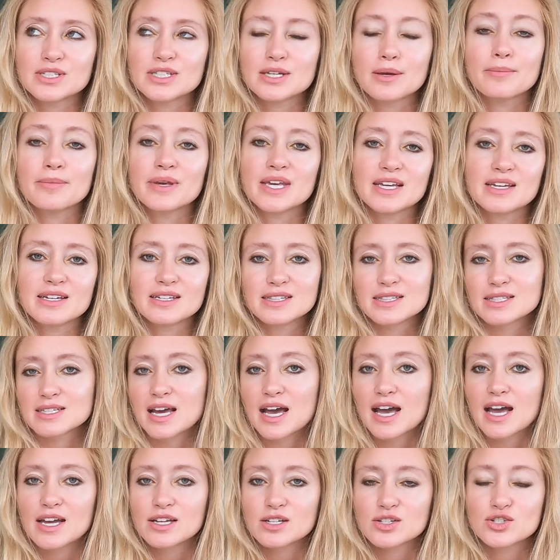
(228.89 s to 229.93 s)
to me it's
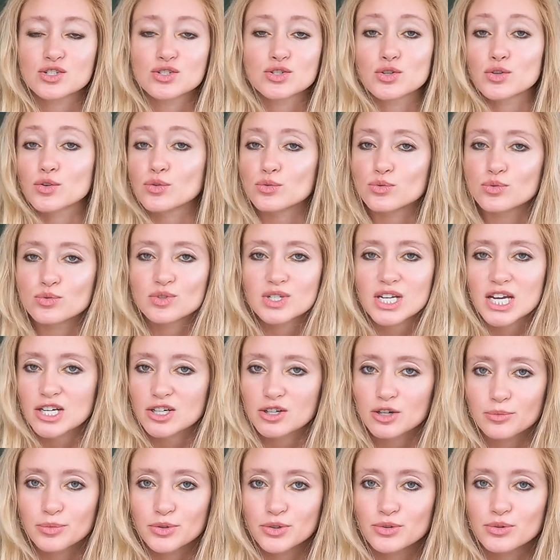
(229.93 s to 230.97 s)
not too
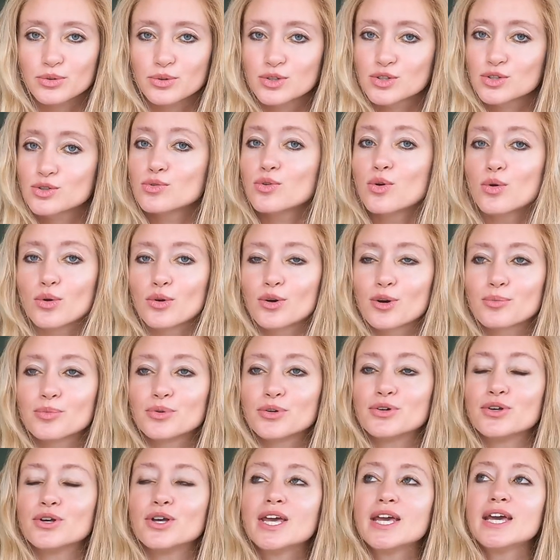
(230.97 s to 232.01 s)
terrible or too
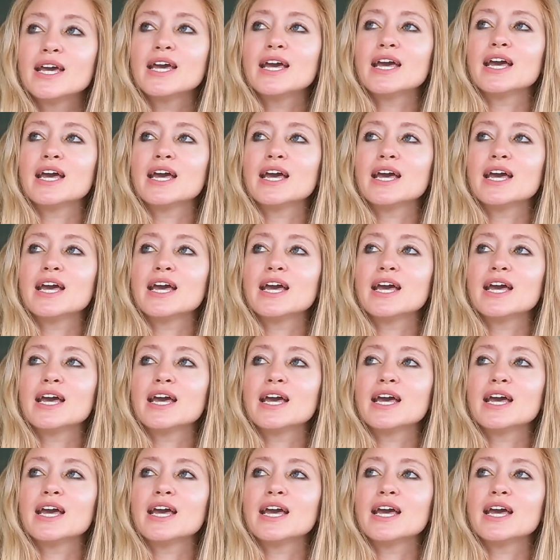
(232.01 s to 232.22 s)
horrible,